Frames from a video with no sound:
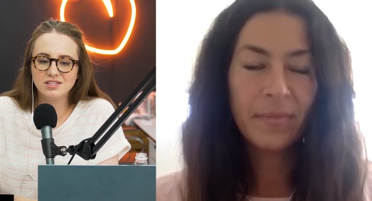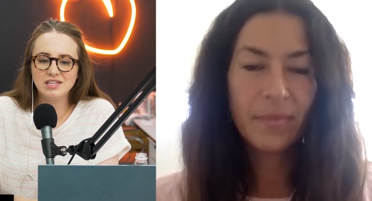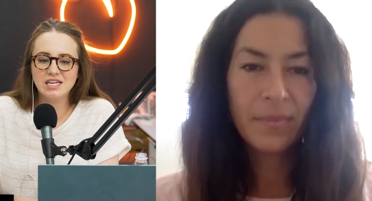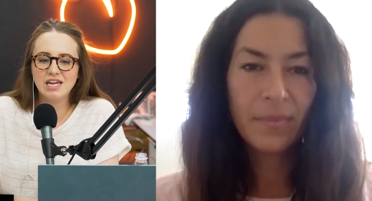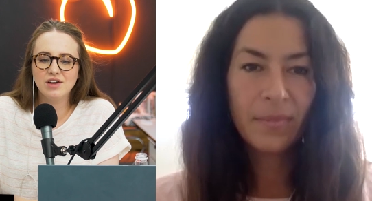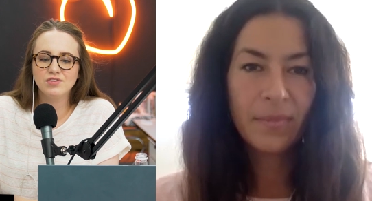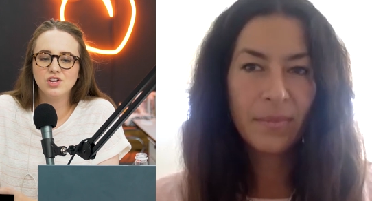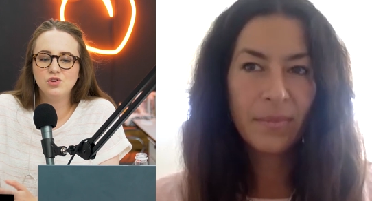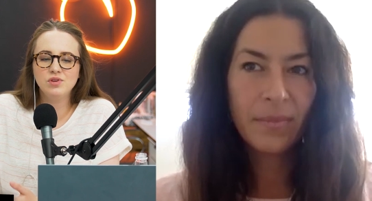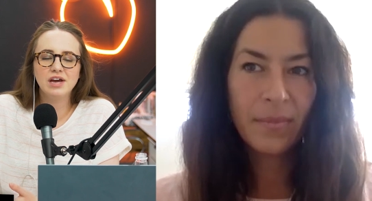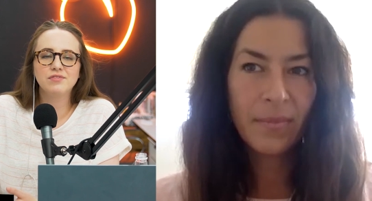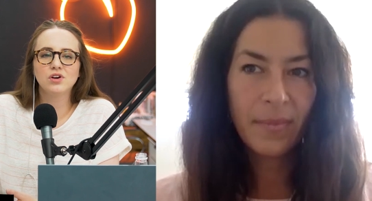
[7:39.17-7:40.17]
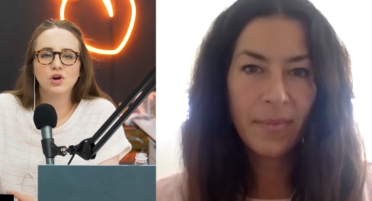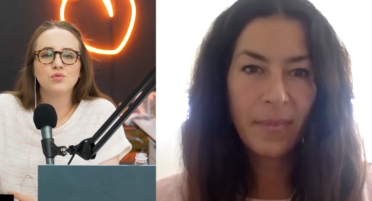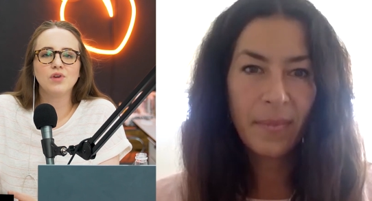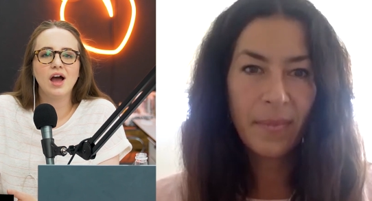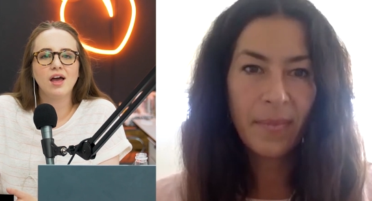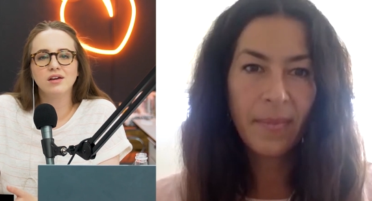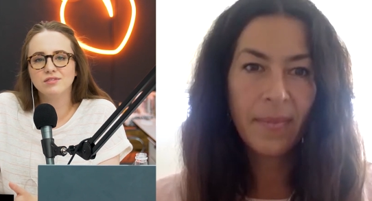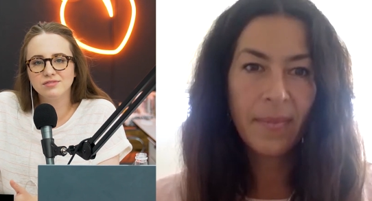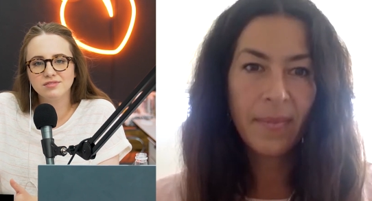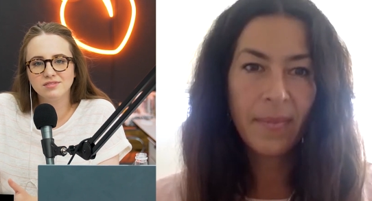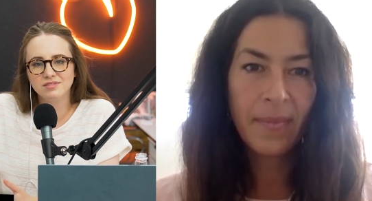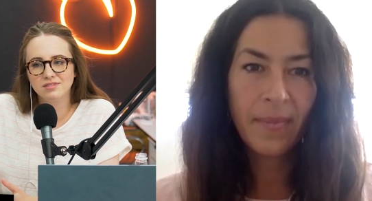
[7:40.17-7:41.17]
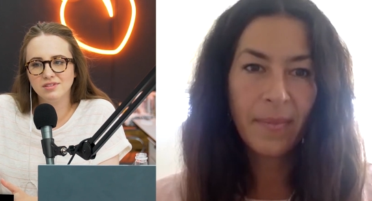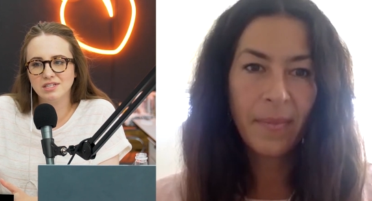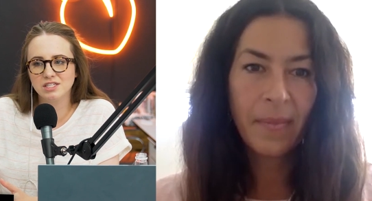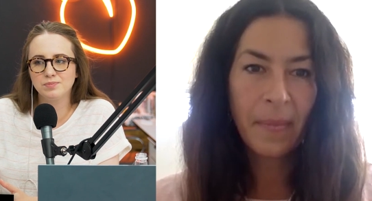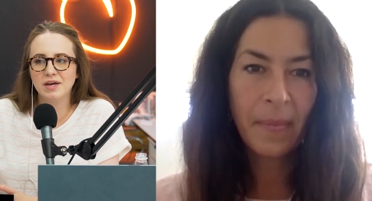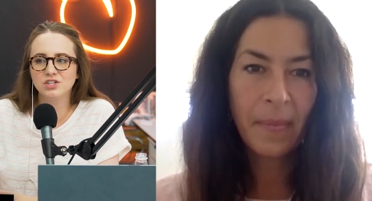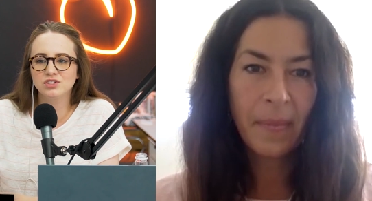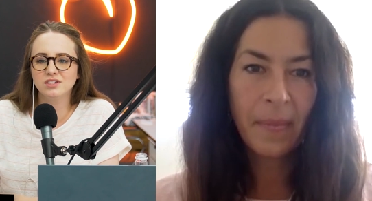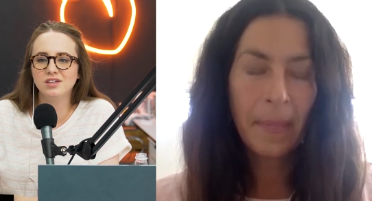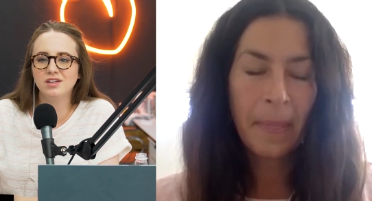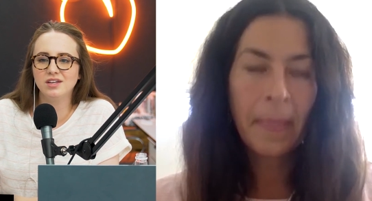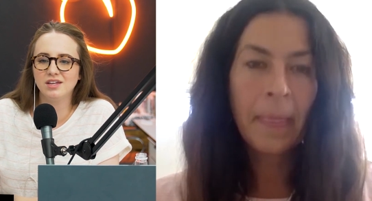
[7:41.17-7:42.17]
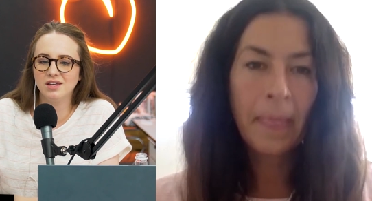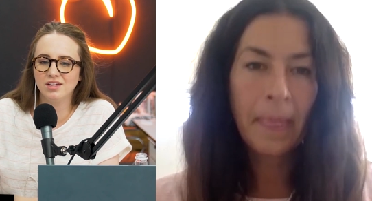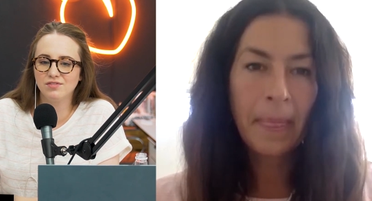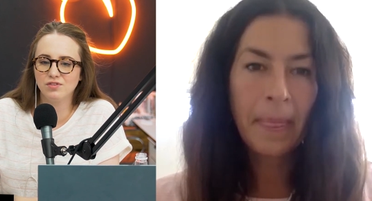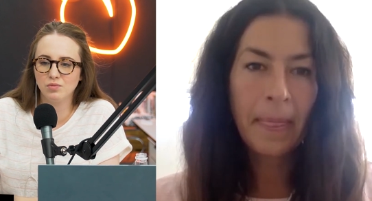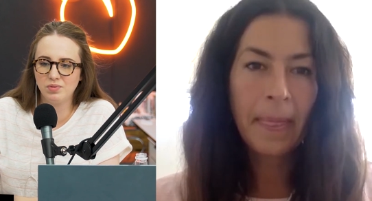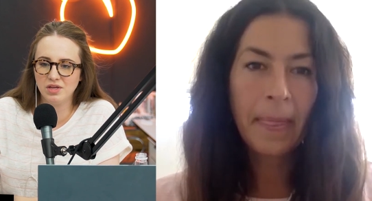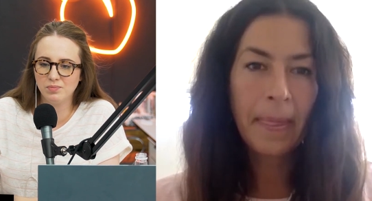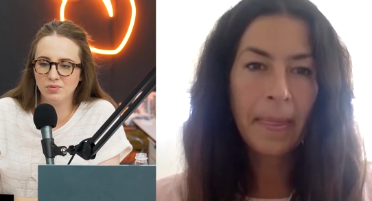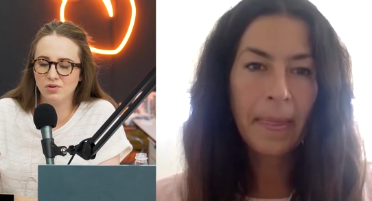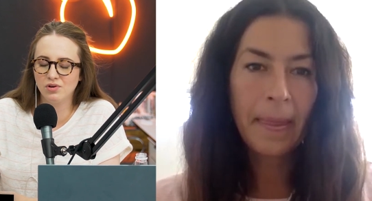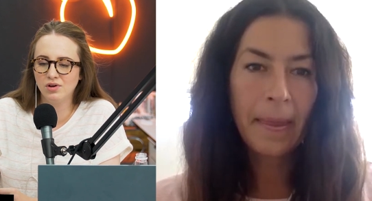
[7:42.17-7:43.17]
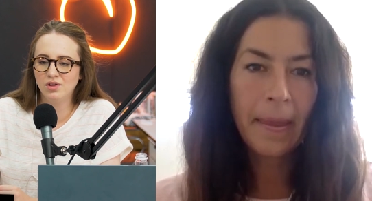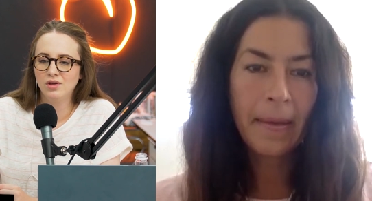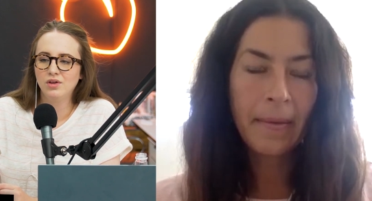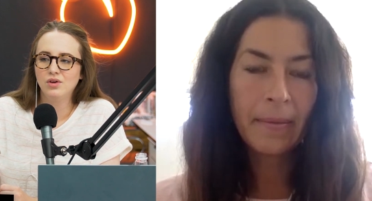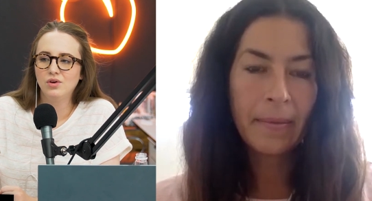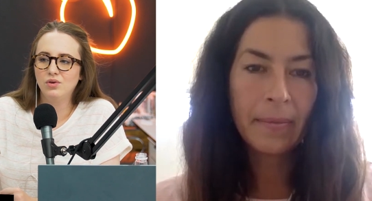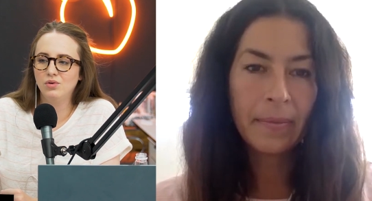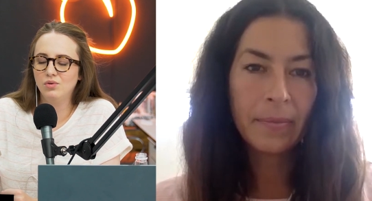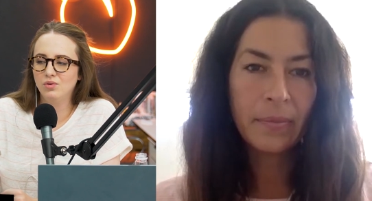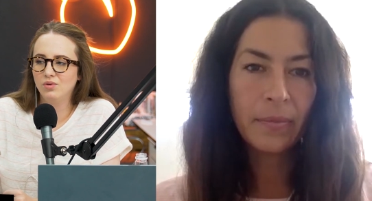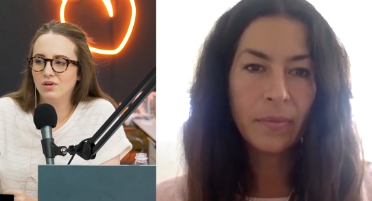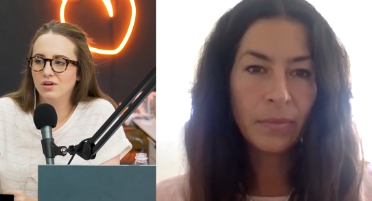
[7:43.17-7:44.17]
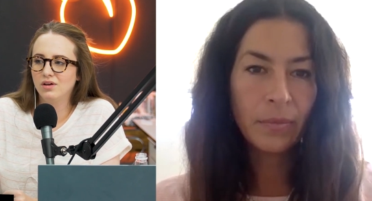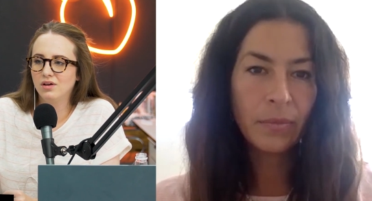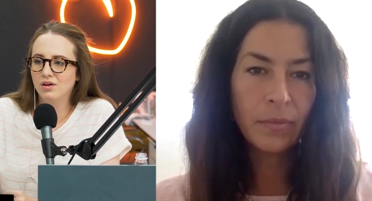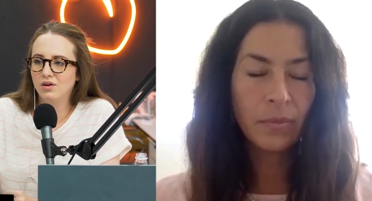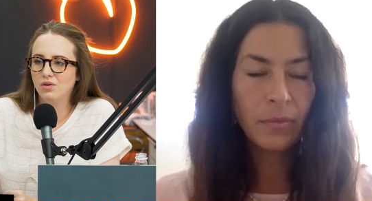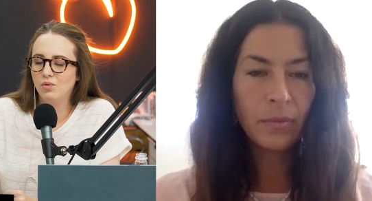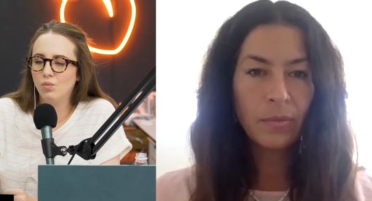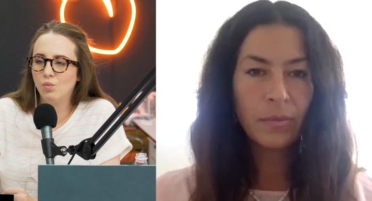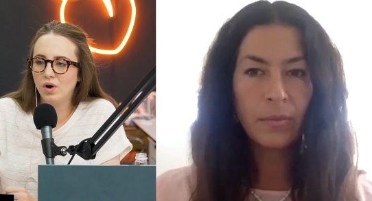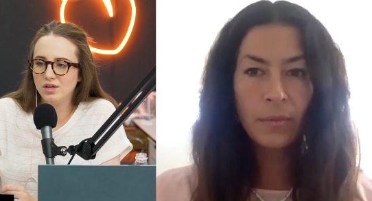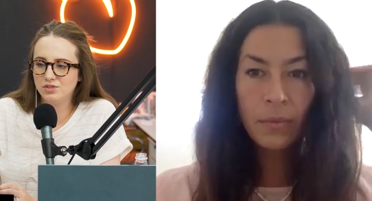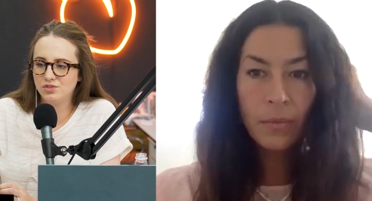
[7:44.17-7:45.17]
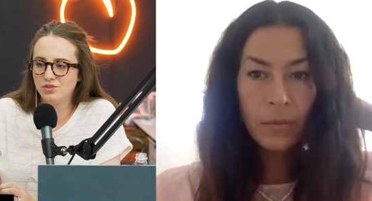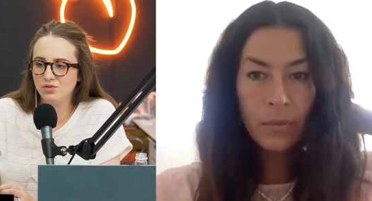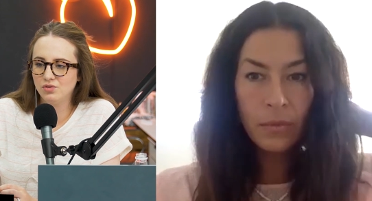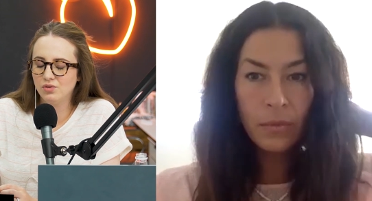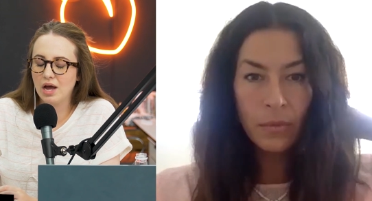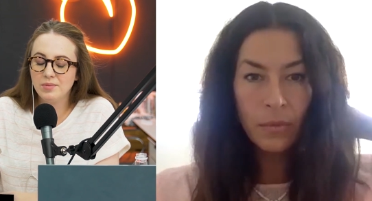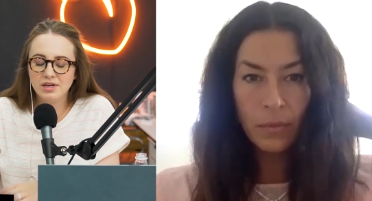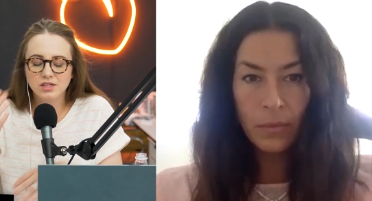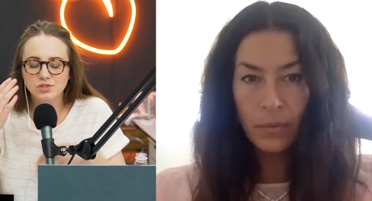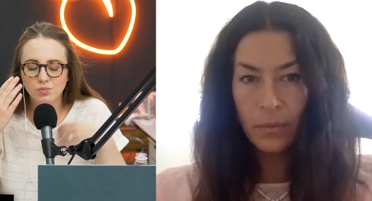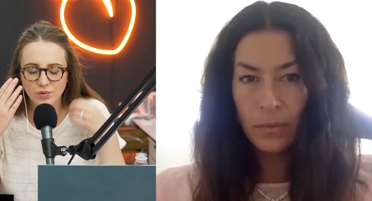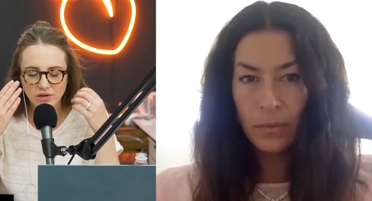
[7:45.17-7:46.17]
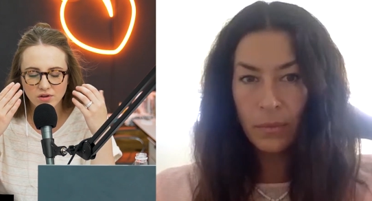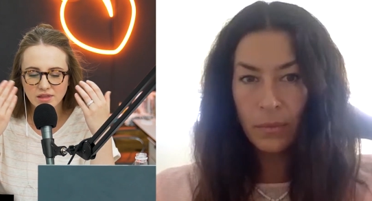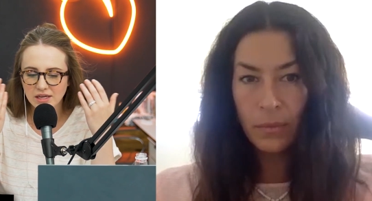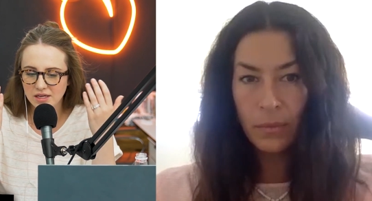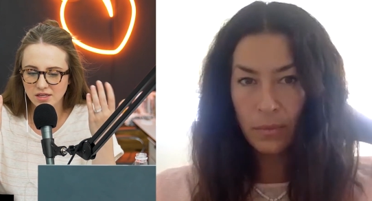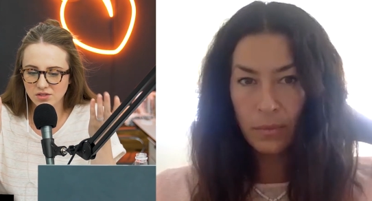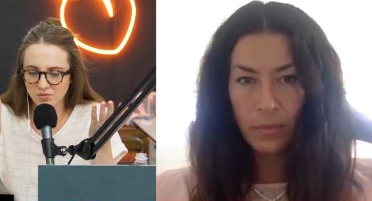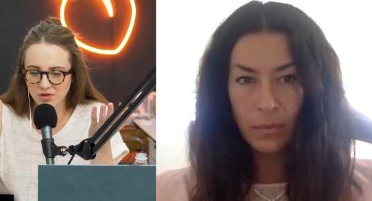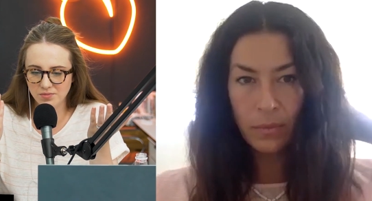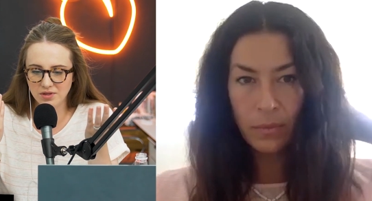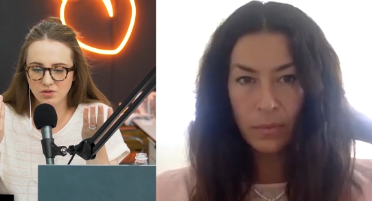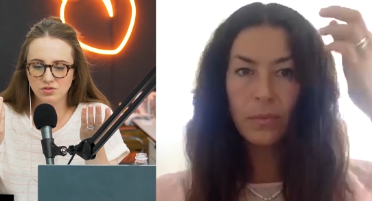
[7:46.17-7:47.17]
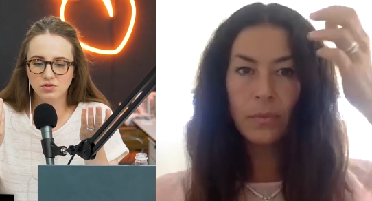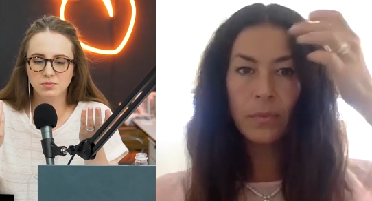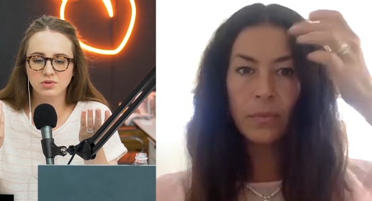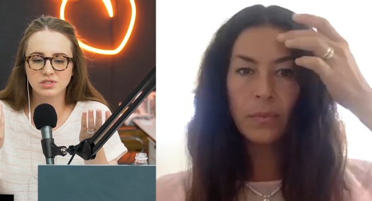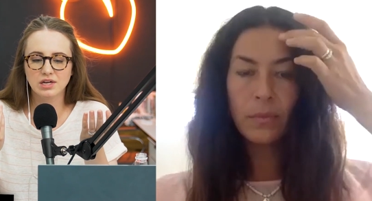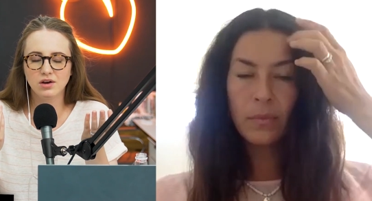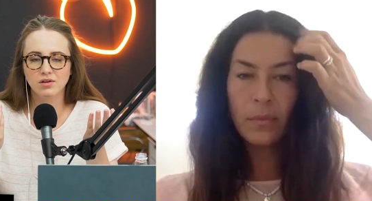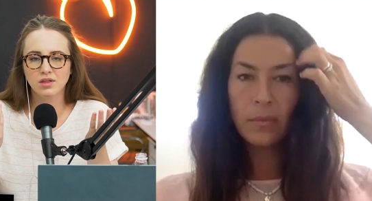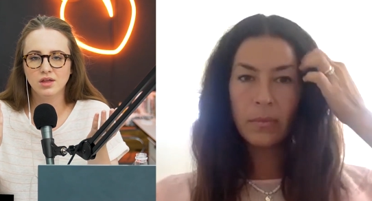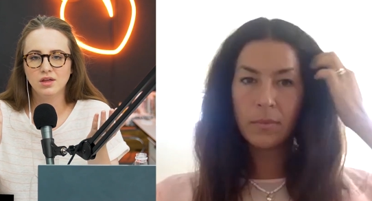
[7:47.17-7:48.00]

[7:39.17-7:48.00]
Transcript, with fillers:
Speaker 1: it never, you never arrive, especially for people who want to, I mean, it's weird that kids want to be YouTubers now,